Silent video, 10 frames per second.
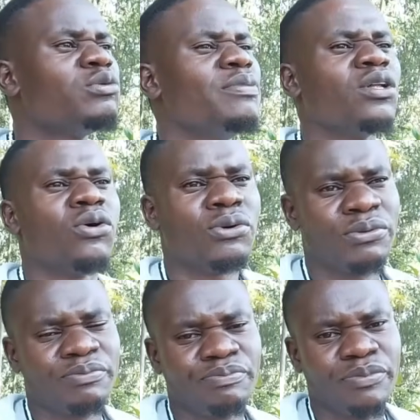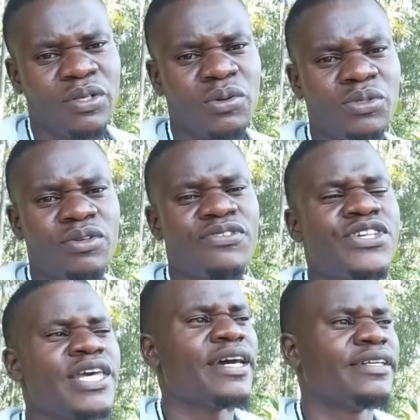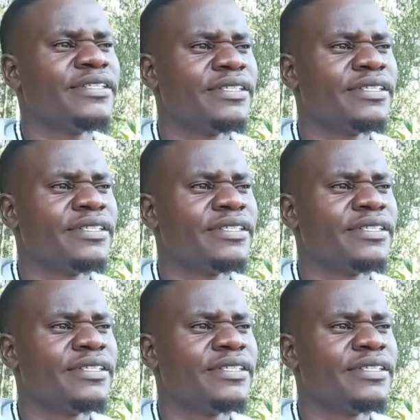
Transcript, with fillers: to be long because we've shared.